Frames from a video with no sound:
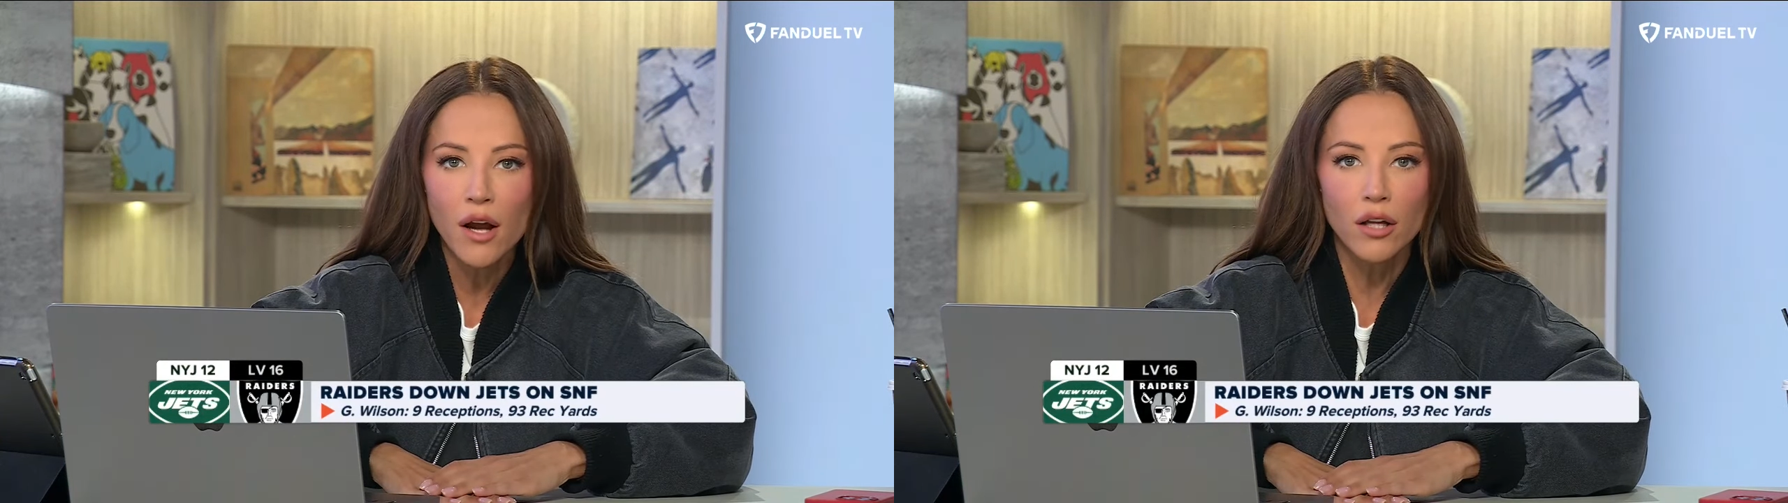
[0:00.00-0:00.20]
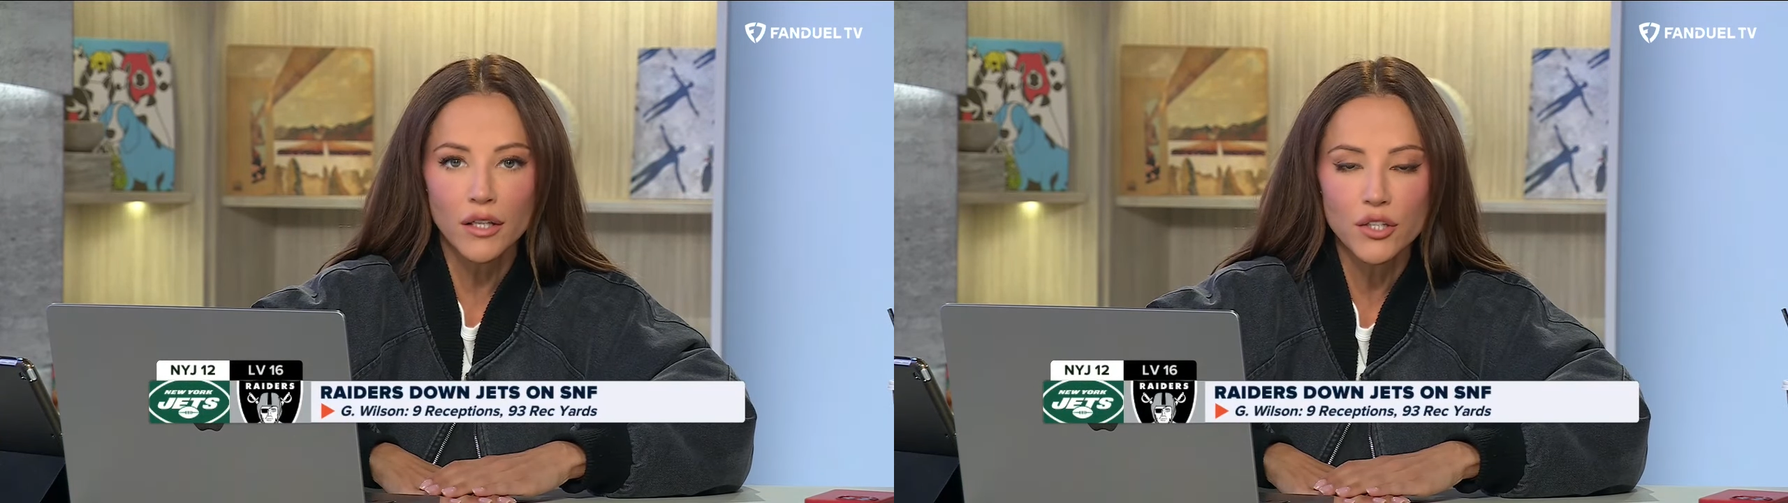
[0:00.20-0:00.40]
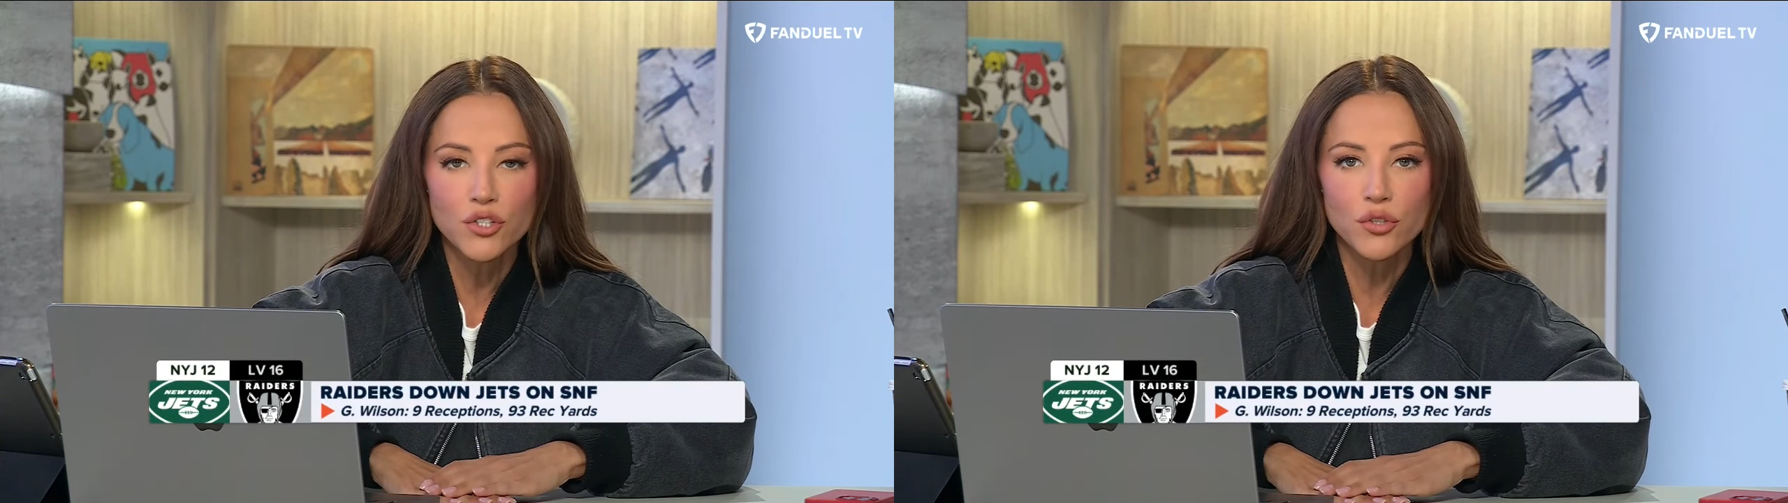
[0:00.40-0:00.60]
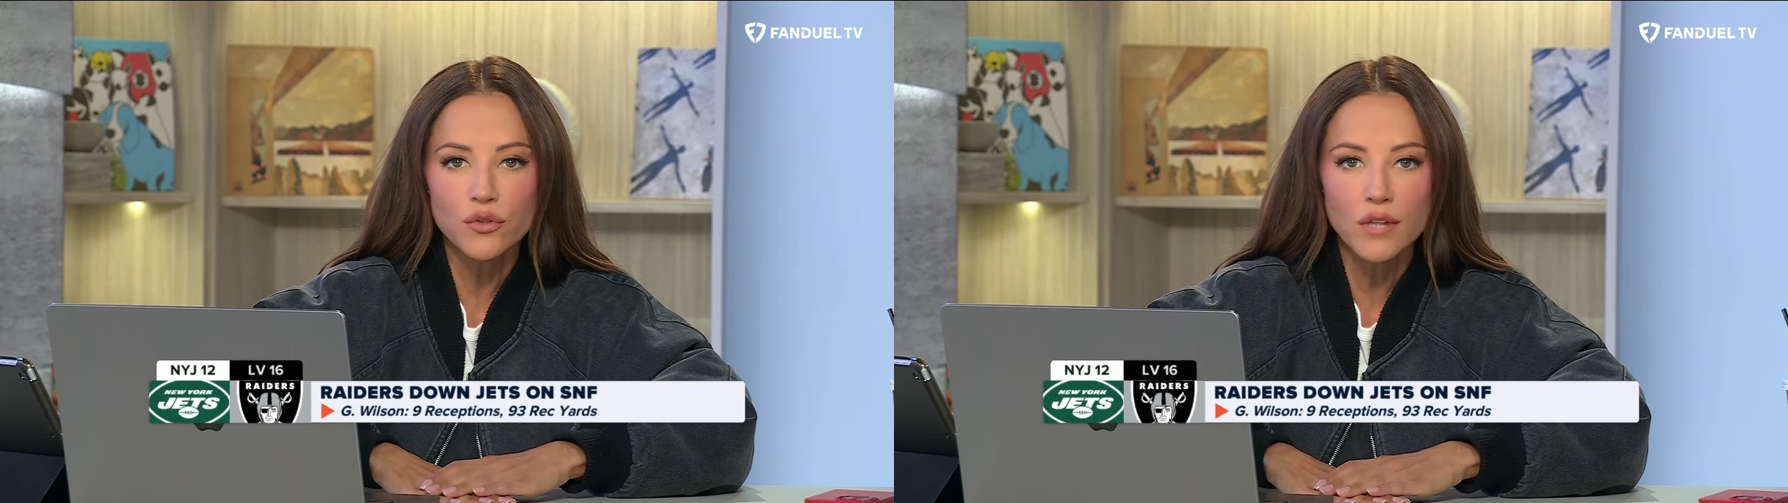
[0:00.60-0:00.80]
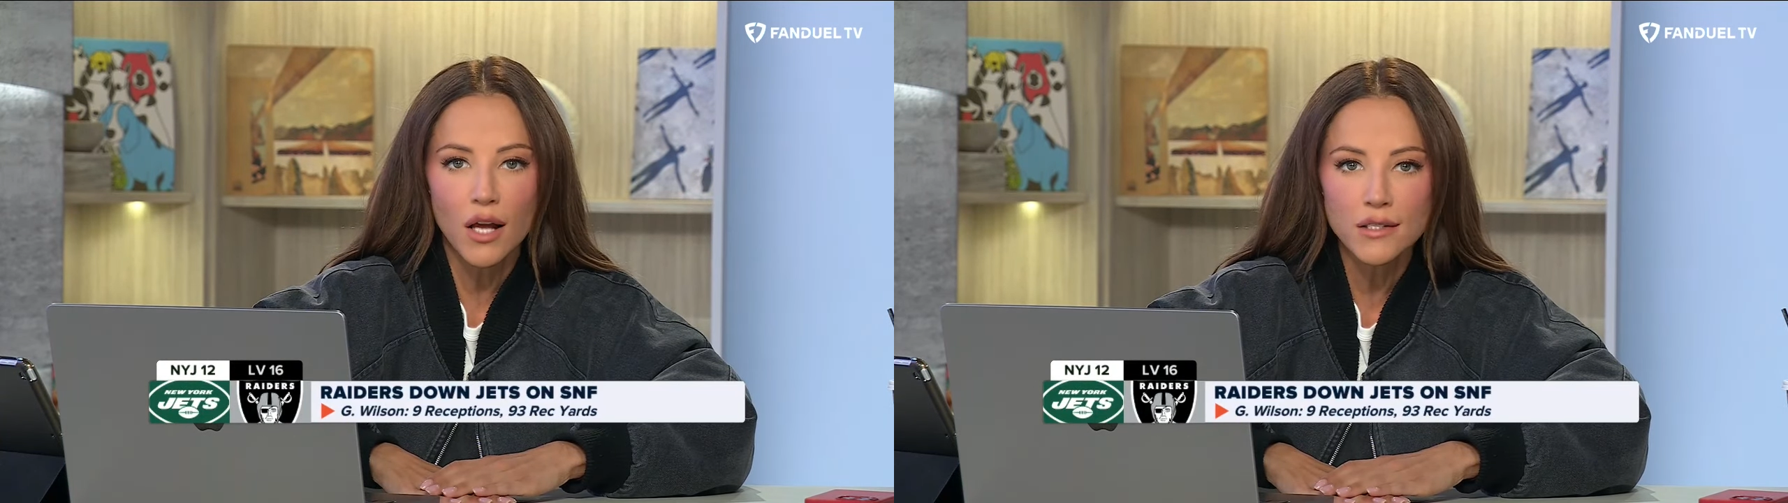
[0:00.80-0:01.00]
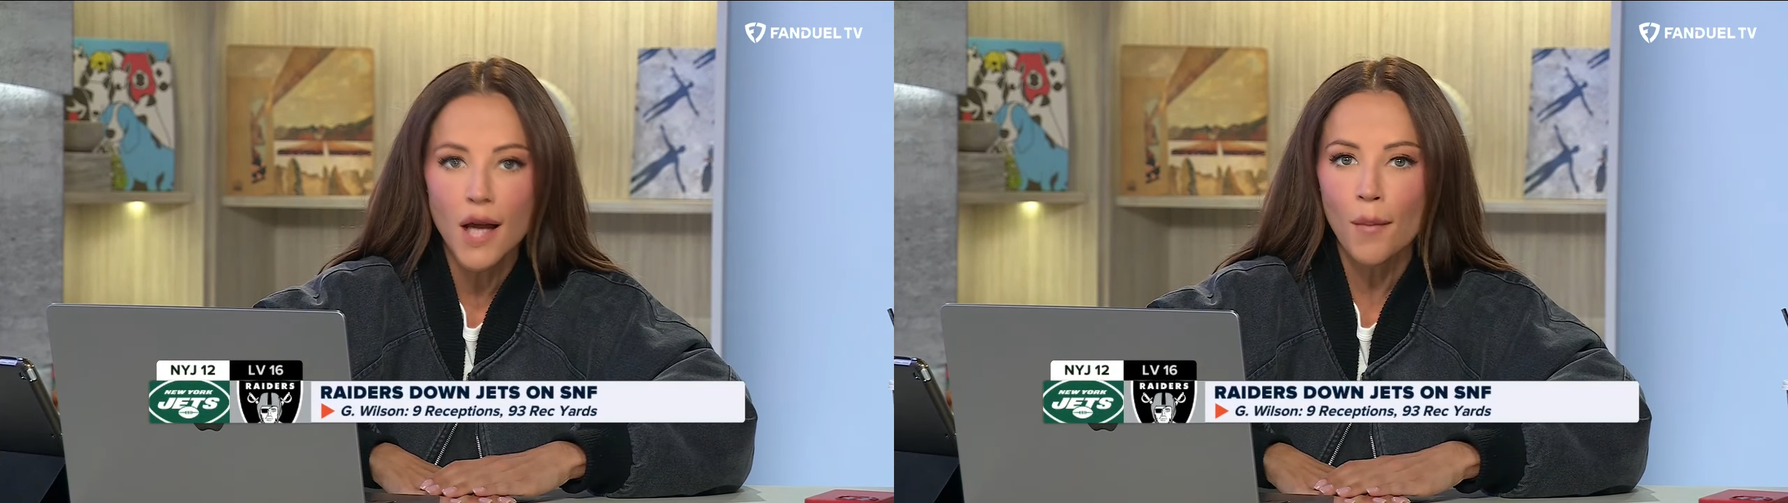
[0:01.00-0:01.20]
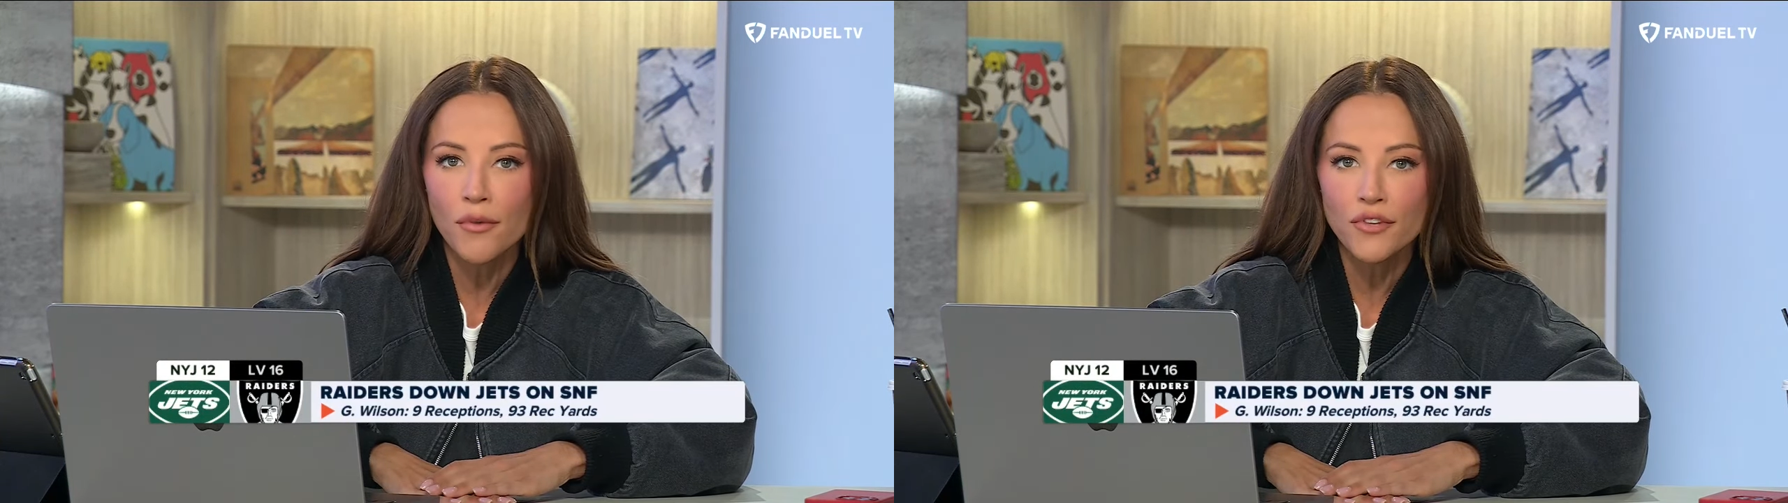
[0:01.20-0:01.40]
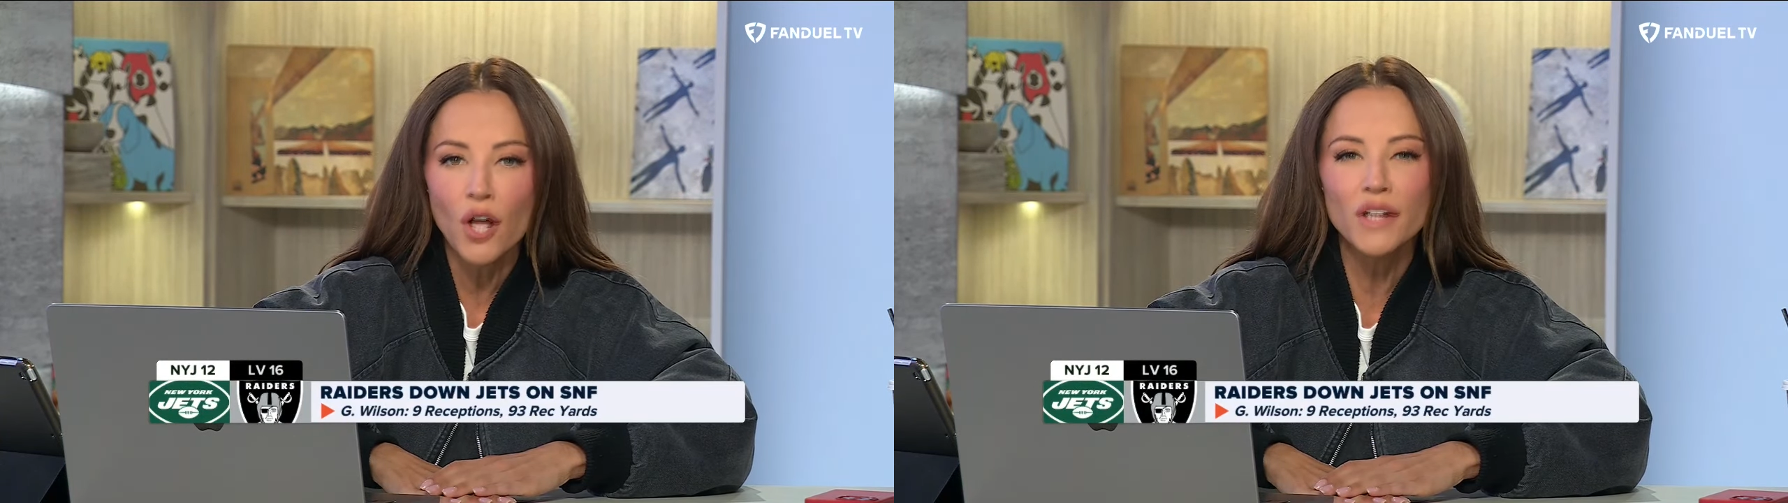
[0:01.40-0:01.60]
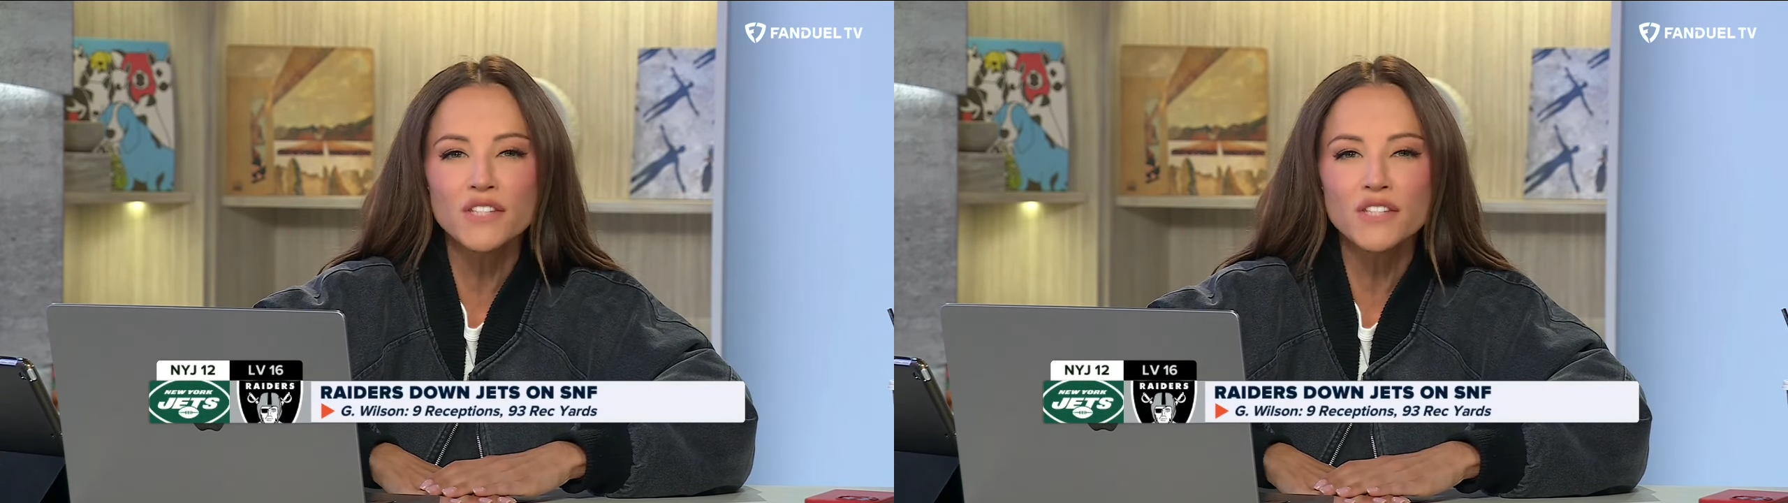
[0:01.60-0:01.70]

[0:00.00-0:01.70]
calling issues on top of it all.